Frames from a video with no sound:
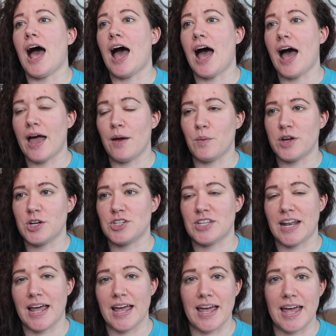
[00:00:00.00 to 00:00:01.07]
I wish
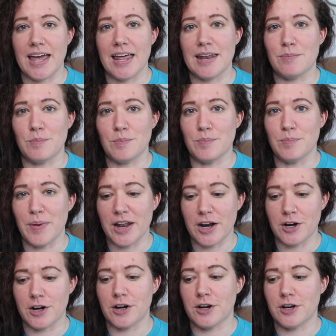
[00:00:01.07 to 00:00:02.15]
that I had
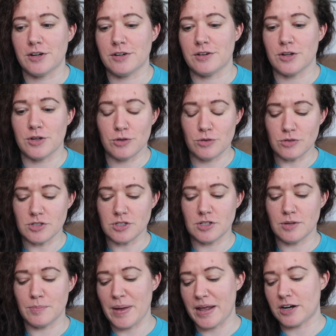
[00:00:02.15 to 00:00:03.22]
better news,
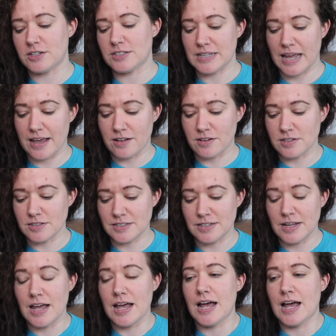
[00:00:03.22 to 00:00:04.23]
better sales.